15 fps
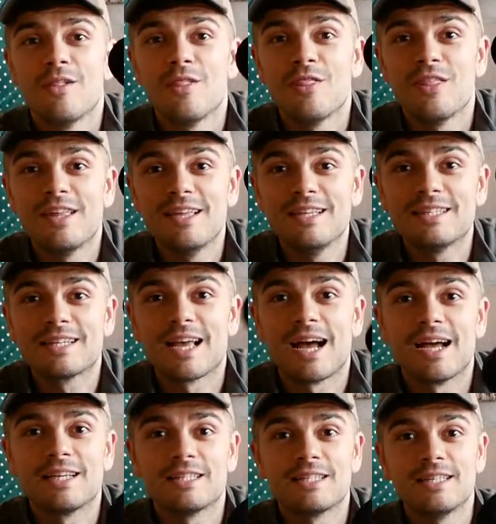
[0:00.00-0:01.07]
These
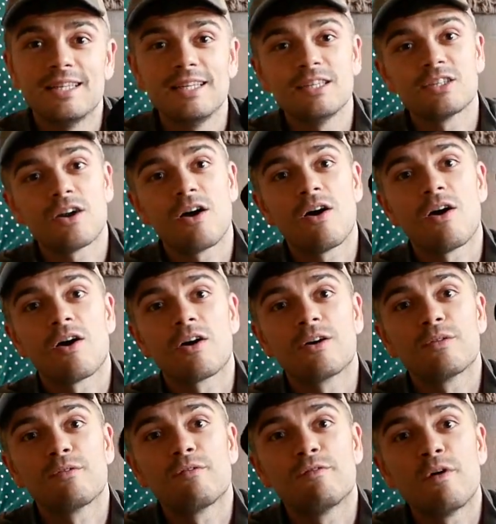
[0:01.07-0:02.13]
guys, these
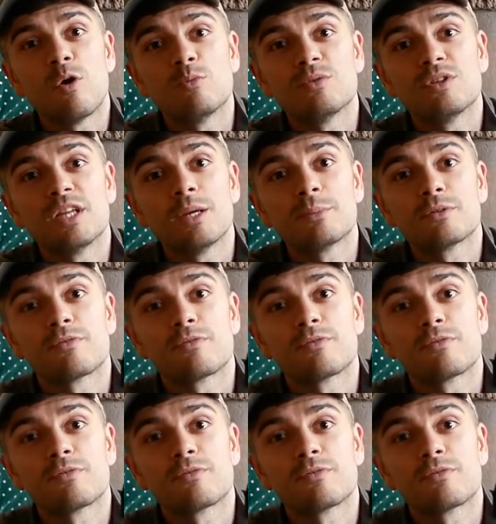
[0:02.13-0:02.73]
are foam tips